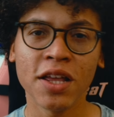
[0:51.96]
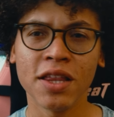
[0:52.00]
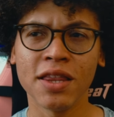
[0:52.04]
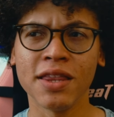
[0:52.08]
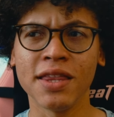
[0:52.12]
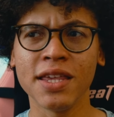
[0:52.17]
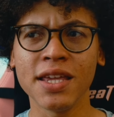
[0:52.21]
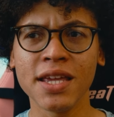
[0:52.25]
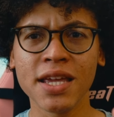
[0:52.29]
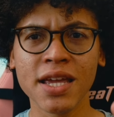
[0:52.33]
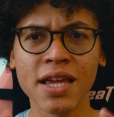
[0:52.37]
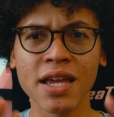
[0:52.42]

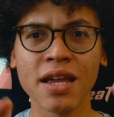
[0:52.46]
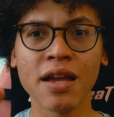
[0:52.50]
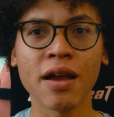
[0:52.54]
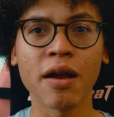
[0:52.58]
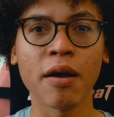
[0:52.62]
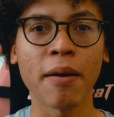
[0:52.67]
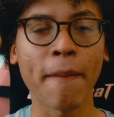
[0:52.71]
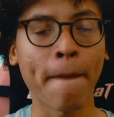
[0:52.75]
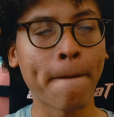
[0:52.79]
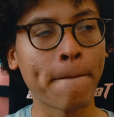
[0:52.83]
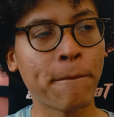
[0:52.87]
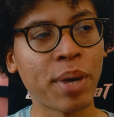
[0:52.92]
the
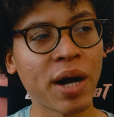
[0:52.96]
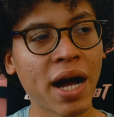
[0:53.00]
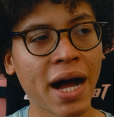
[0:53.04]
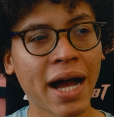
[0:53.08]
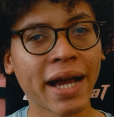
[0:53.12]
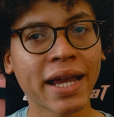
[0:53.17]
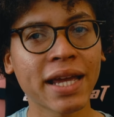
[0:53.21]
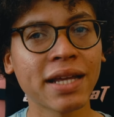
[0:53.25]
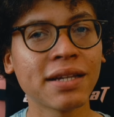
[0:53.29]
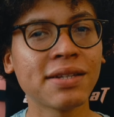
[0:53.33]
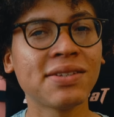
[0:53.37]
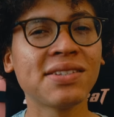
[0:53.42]

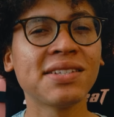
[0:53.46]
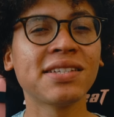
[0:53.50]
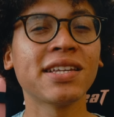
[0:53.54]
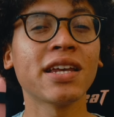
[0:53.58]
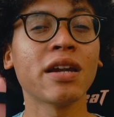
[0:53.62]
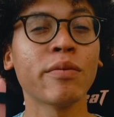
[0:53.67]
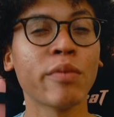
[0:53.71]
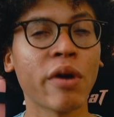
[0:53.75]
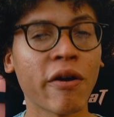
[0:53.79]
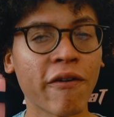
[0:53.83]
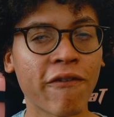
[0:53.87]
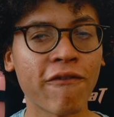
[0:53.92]
pocket
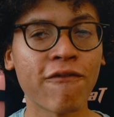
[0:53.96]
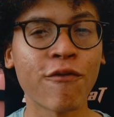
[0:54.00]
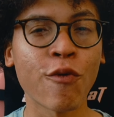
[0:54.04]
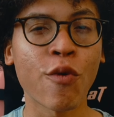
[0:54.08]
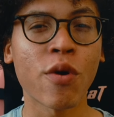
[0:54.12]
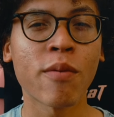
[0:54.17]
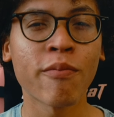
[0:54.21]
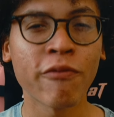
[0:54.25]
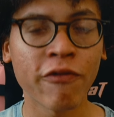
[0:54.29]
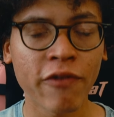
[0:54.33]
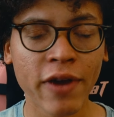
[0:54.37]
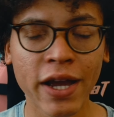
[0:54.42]
cinema
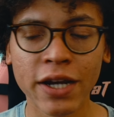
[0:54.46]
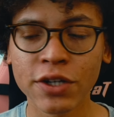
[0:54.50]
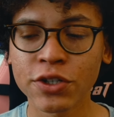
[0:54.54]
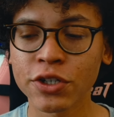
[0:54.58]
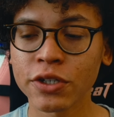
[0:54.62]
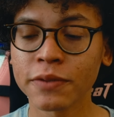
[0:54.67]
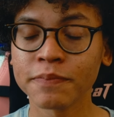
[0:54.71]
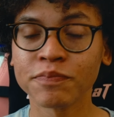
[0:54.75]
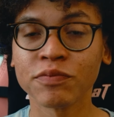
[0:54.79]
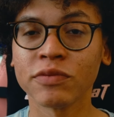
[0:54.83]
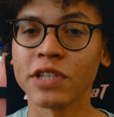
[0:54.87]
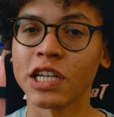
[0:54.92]
form
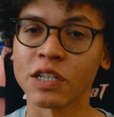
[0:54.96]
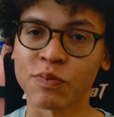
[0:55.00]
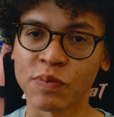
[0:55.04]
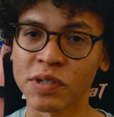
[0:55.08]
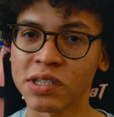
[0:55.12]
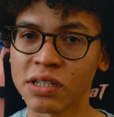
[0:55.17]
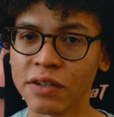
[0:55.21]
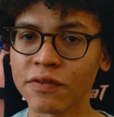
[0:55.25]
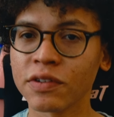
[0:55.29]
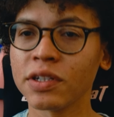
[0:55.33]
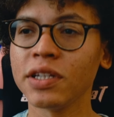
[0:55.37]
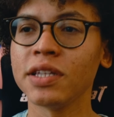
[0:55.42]
factor. Now
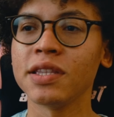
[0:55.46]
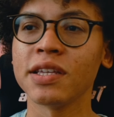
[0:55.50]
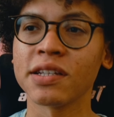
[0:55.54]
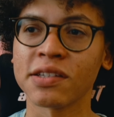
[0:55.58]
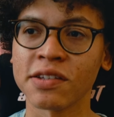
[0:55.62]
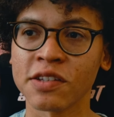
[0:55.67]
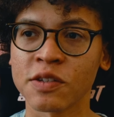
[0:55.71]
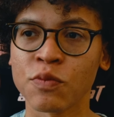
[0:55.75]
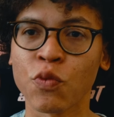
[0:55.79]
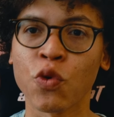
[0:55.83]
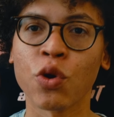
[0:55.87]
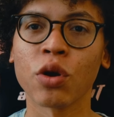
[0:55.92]
specifically, this
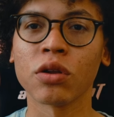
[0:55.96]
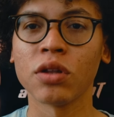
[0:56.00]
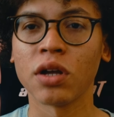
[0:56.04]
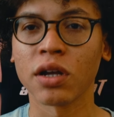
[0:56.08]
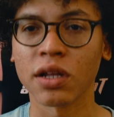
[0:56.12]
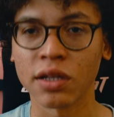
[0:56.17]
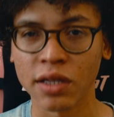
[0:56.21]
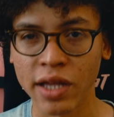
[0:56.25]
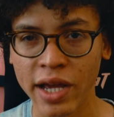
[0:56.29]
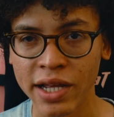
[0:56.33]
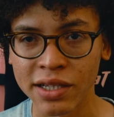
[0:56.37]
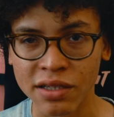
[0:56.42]
is more along
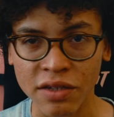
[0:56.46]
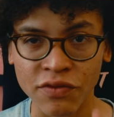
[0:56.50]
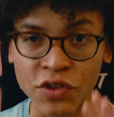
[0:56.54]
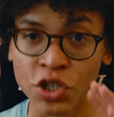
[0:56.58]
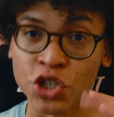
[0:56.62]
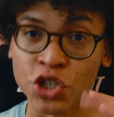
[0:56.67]
the lines of the